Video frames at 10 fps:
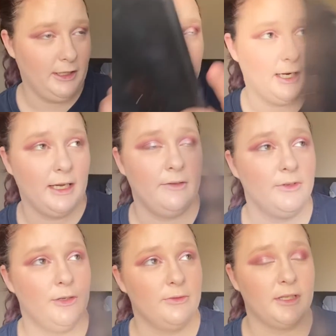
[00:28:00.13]
that I have
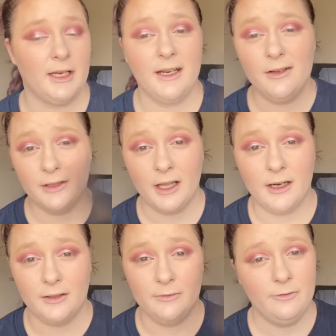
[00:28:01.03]
used, and I know a
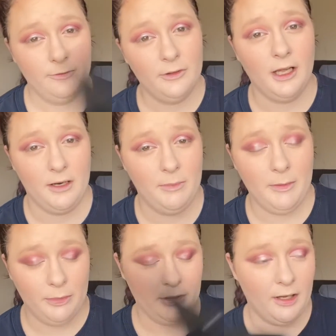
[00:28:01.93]
lot of
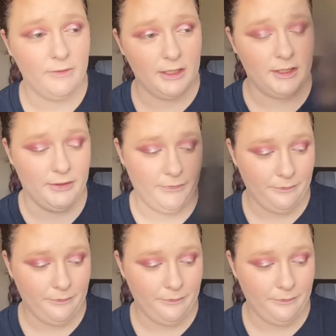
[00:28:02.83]
people love it too.